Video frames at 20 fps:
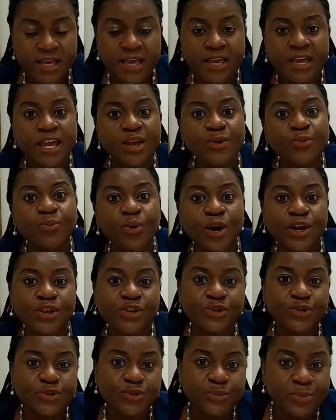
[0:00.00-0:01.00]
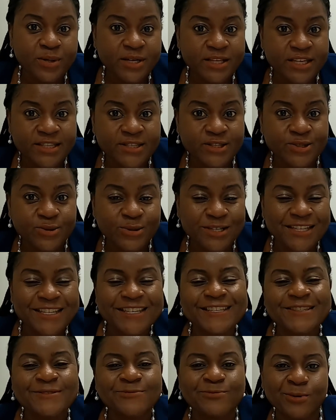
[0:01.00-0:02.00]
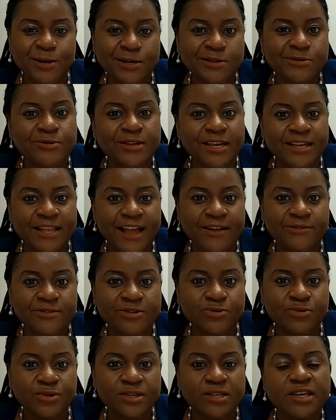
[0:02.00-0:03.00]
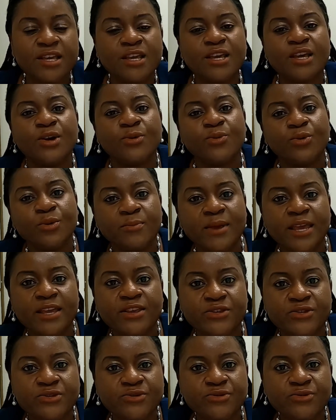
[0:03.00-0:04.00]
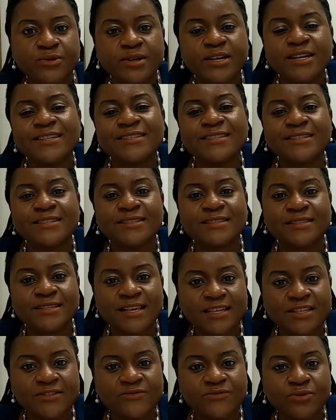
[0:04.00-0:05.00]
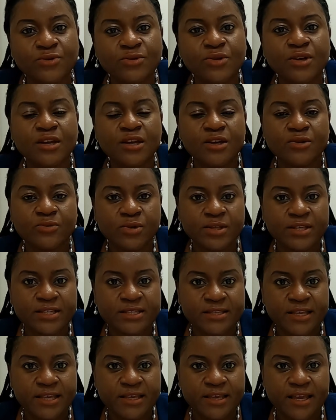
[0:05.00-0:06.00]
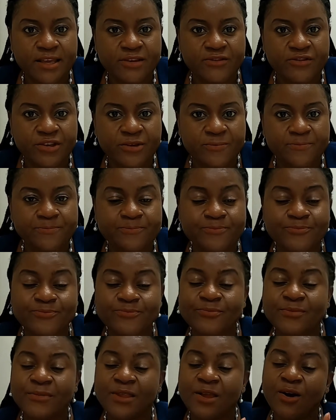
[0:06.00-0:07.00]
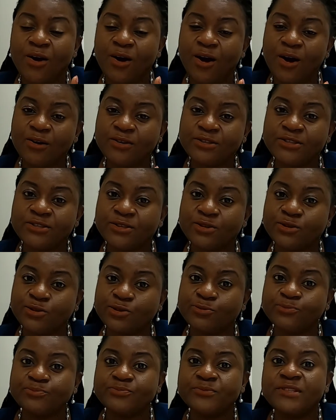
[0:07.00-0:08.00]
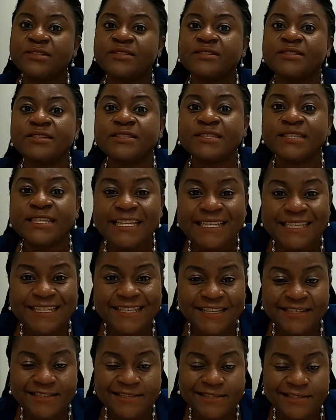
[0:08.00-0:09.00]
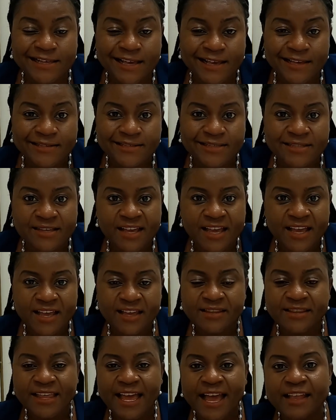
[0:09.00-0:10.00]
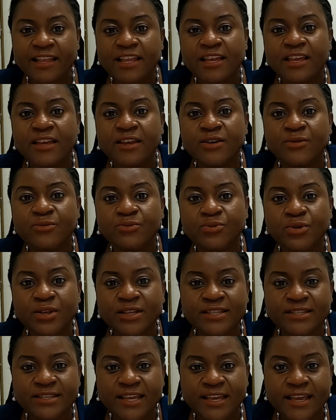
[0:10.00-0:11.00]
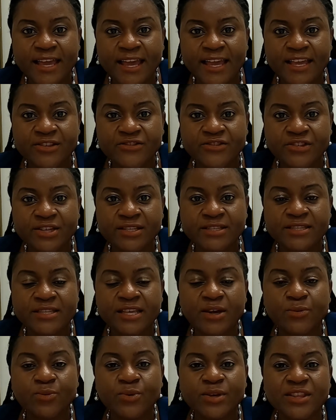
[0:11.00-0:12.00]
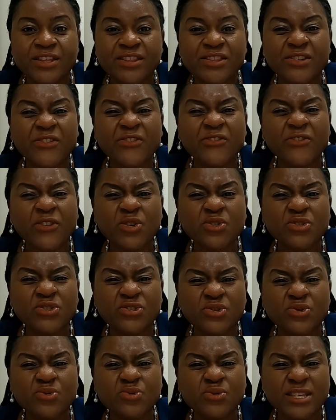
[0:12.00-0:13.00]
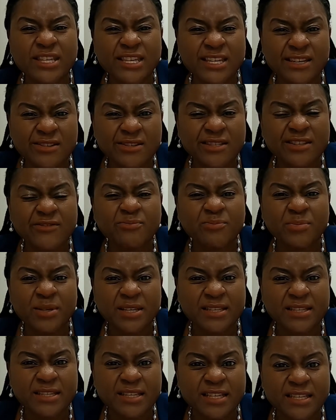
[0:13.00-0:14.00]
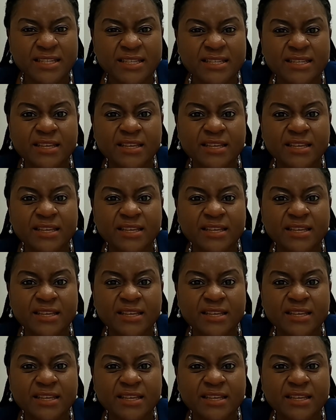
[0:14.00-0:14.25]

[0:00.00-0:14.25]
and what you put into it is what you get out to it will make you a successful real estate agent. Also, statistics says that real estate agents within the first 2 years of business